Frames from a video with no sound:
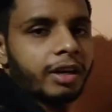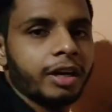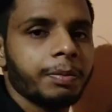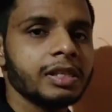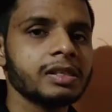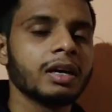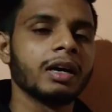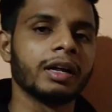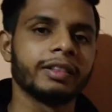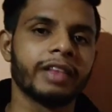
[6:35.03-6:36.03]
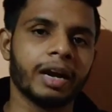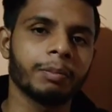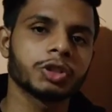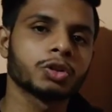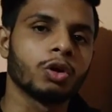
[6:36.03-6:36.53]
It means
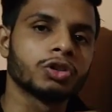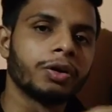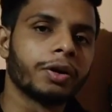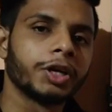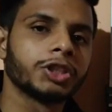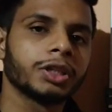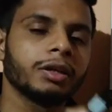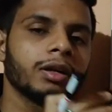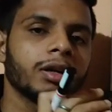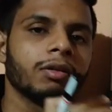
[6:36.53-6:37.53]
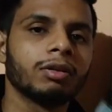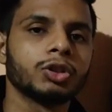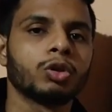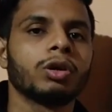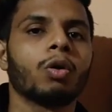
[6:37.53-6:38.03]
that much concentration
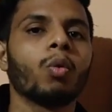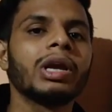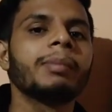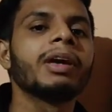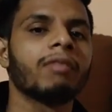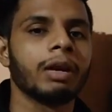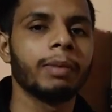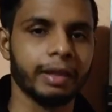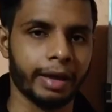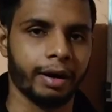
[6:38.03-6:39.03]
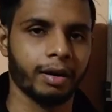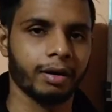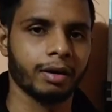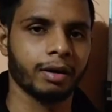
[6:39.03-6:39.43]
should only be available there.